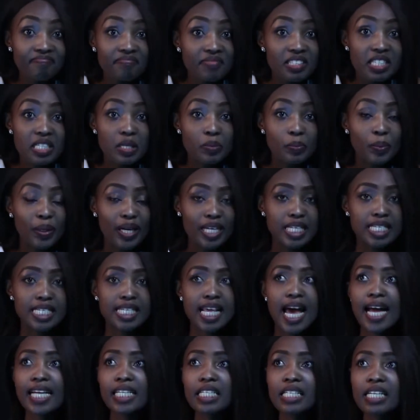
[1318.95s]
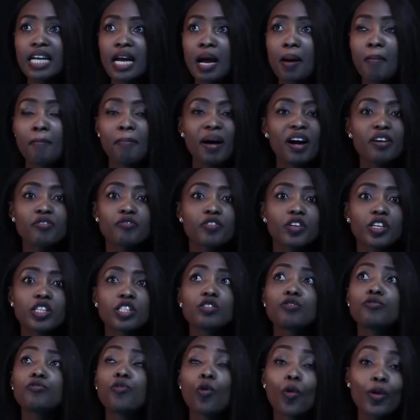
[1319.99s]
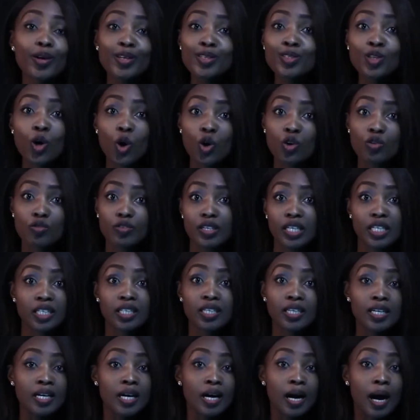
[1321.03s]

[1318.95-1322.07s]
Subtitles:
Simple as that. My first voiceover